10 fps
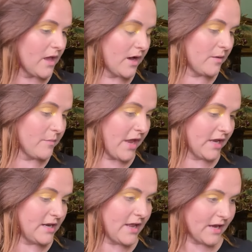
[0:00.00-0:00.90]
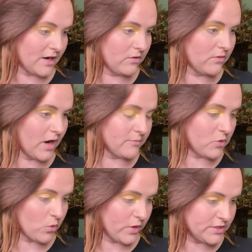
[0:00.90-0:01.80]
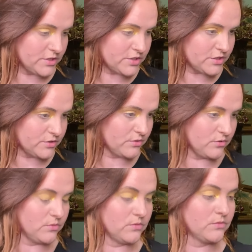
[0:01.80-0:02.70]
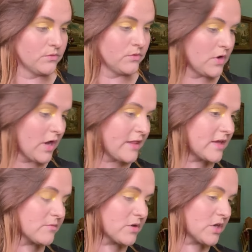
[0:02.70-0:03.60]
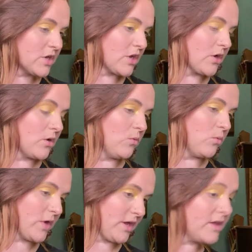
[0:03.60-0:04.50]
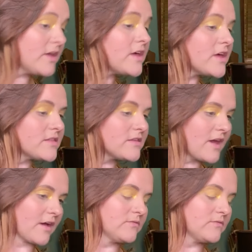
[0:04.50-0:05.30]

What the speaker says: And now I'm going to, I think I'm going to go with,